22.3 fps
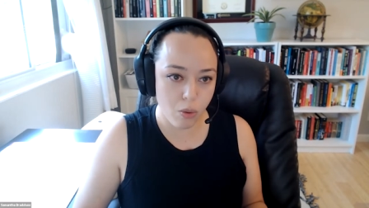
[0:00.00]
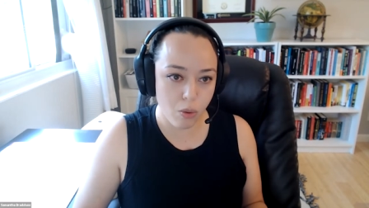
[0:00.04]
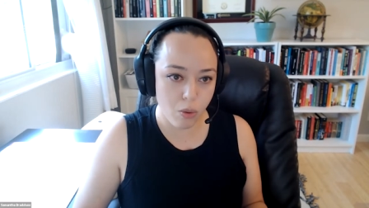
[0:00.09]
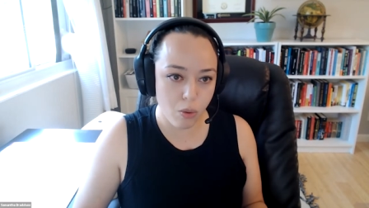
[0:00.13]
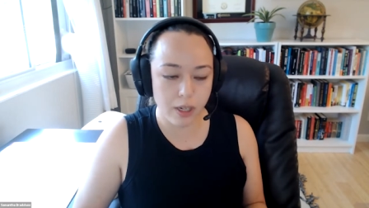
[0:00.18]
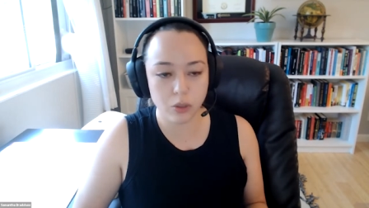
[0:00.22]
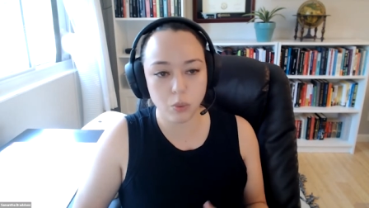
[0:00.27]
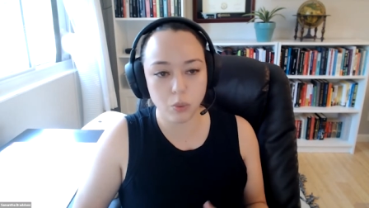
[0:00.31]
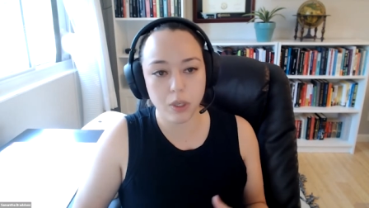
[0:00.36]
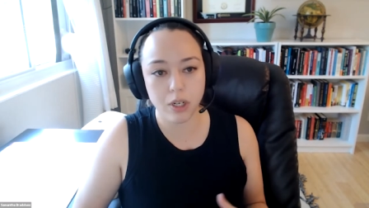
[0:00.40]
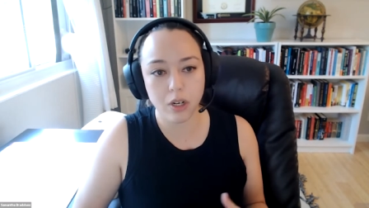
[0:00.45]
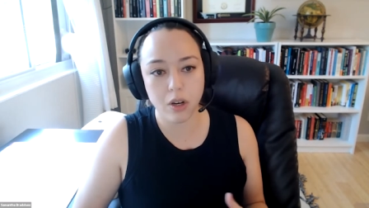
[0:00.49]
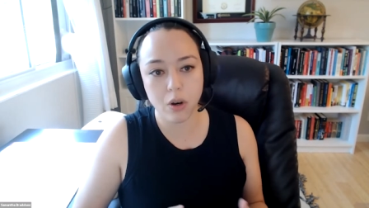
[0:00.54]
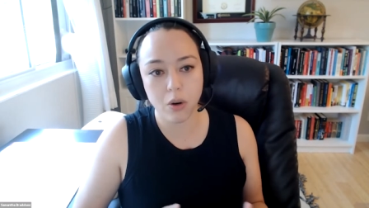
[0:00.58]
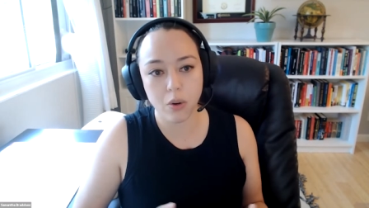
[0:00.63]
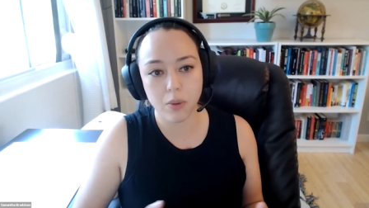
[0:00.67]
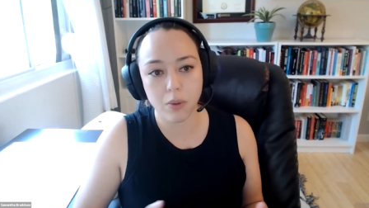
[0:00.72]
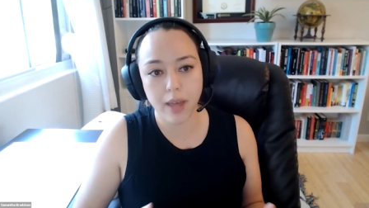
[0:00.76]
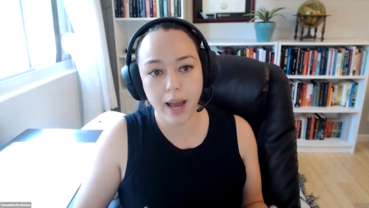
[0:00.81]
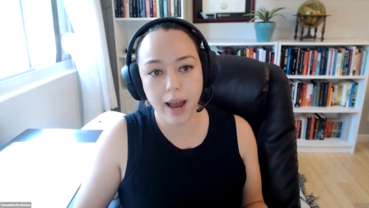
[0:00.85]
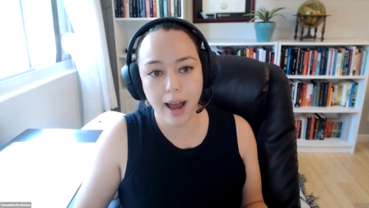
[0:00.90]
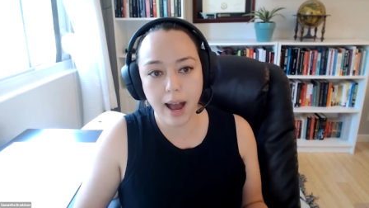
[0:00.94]
because we
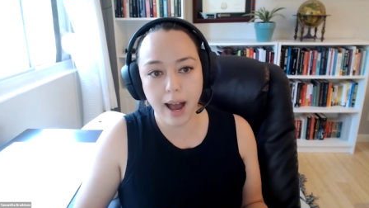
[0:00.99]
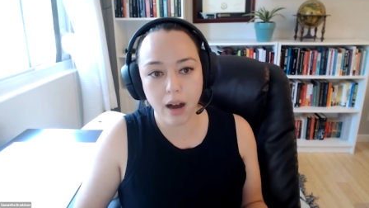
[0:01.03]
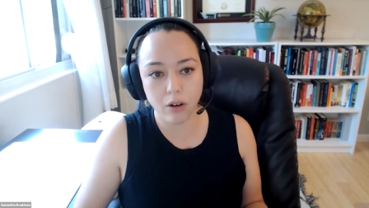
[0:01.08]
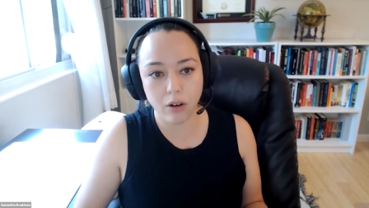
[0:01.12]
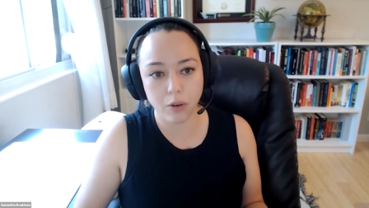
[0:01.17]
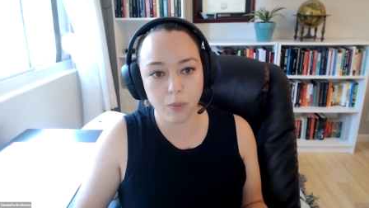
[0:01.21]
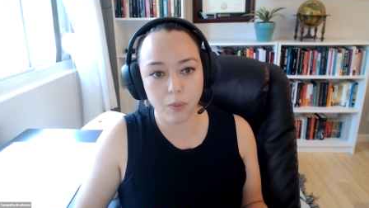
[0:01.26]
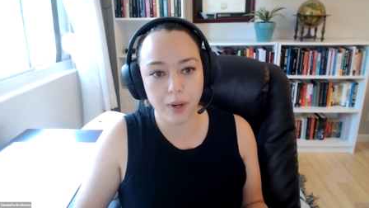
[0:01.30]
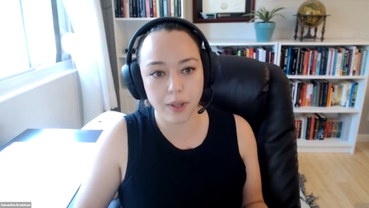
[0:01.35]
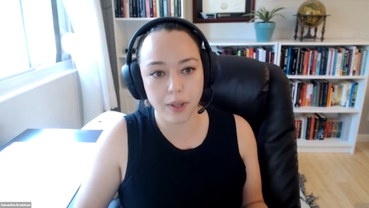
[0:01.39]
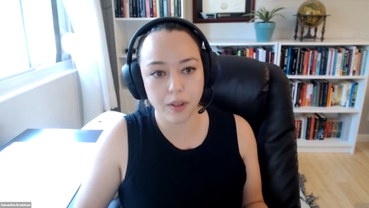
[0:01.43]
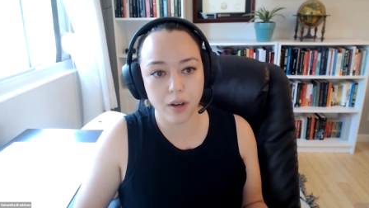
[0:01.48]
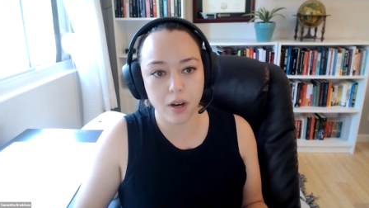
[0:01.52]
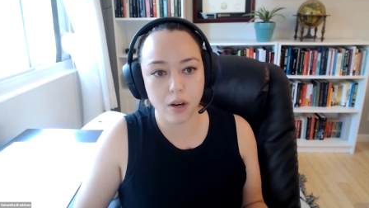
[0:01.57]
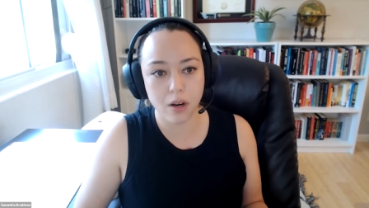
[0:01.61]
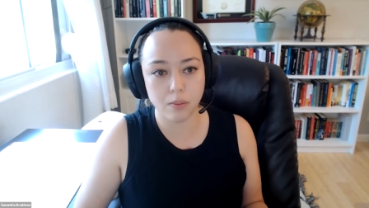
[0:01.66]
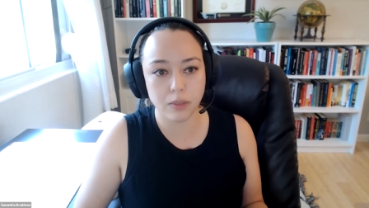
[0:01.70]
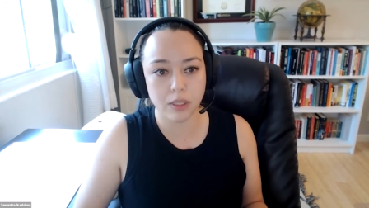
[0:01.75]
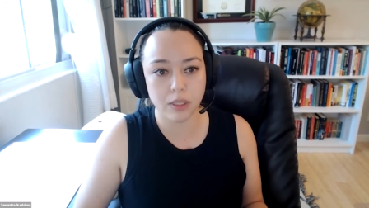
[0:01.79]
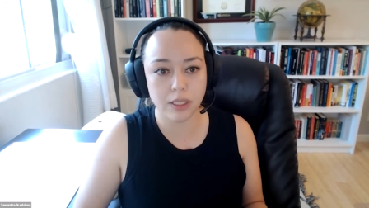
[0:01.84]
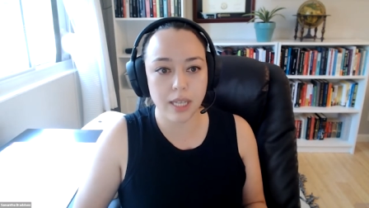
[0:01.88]
know that algorithms